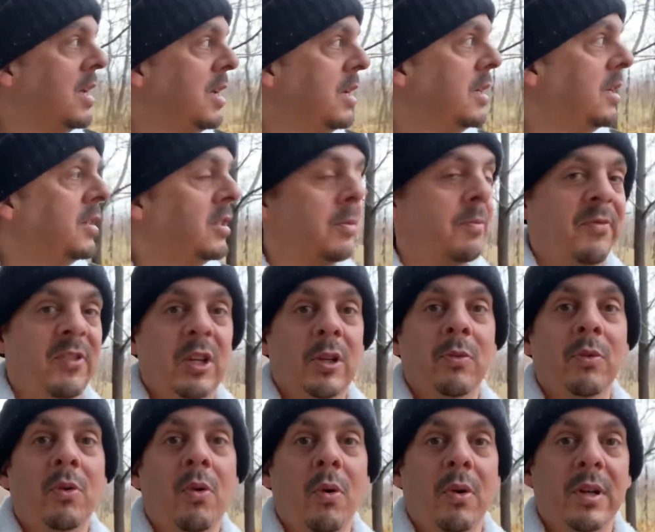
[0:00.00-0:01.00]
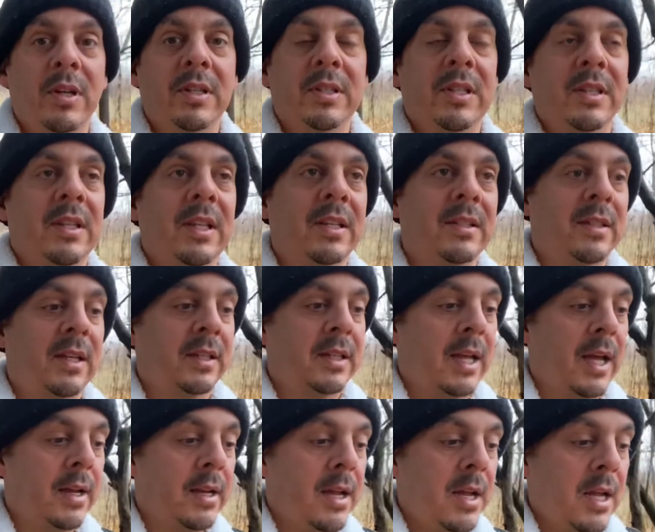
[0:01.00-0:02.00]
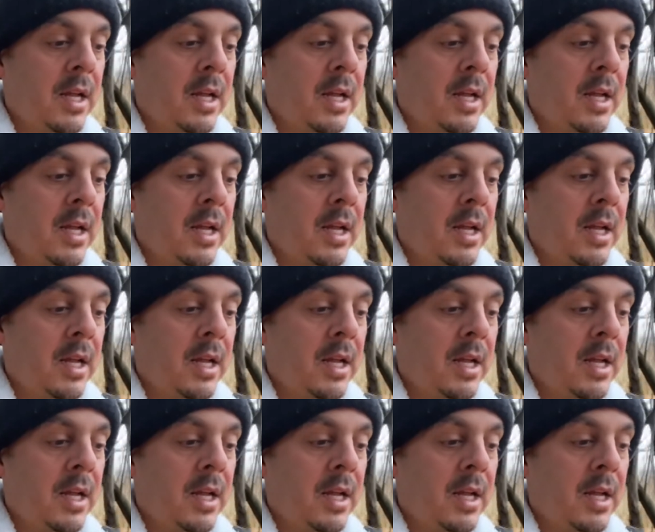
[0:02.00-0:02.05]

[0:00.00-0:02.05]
Did some field recordings and things like that.